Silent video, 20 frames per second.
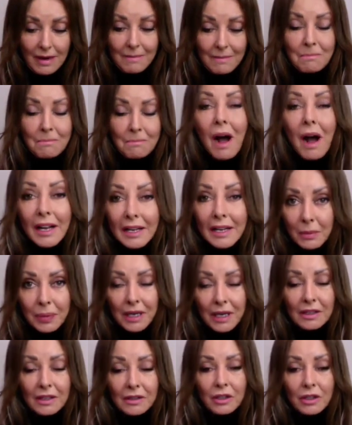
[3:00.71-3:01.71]
my
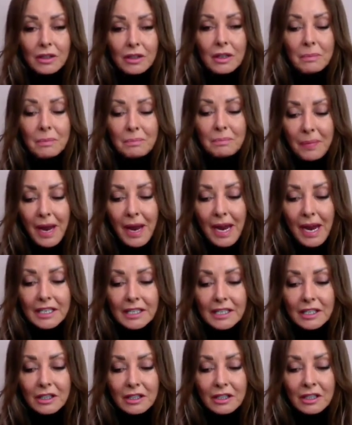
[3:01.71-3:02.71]
opinion, the
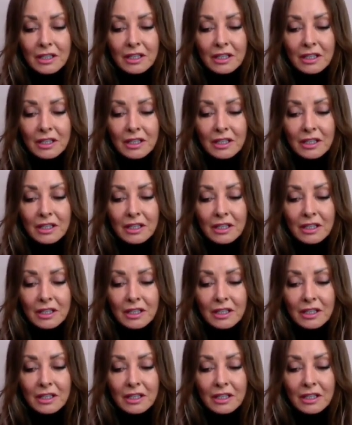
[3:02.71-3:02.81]
best